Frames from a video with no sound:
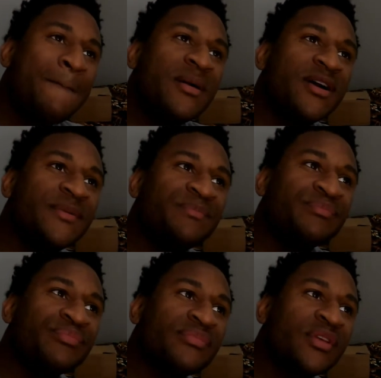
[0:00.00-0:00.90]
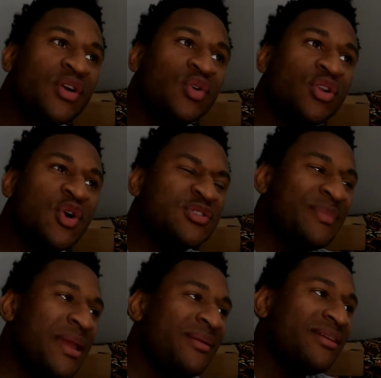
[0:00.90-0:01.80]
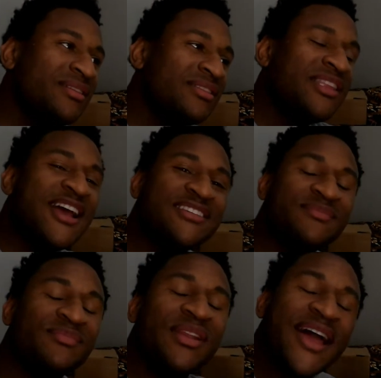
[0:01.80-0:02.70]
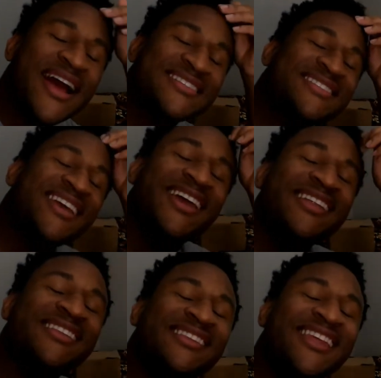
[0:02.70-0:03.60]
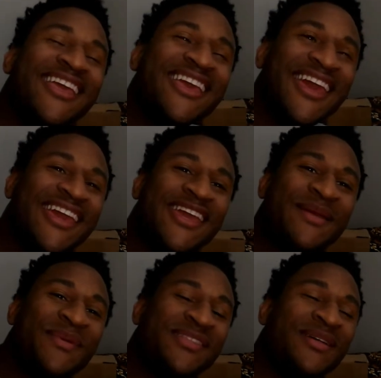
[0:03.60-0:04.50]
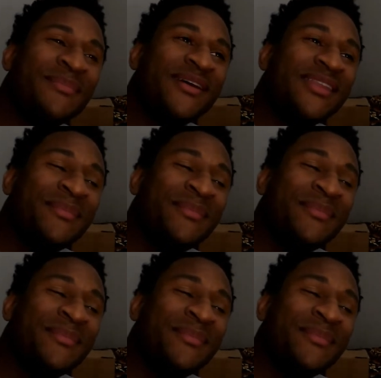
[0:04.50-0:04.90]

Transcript: But who knows? Maybe that's, like I said, they came in the mail.